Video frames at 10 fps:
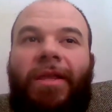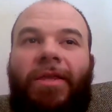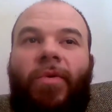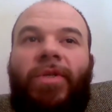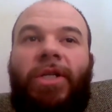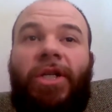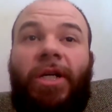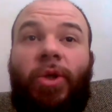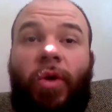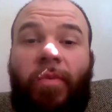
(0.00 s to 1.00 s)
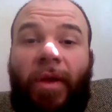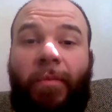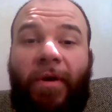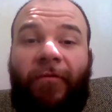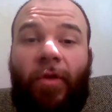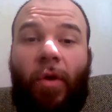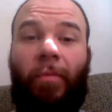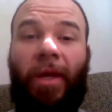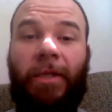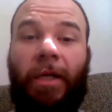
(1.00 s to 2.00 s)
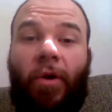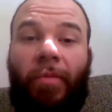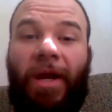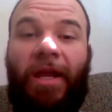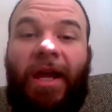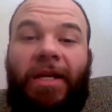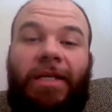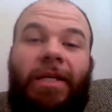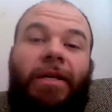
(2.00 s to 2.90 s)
There is a chance you could play Buffalo Bills on opening night.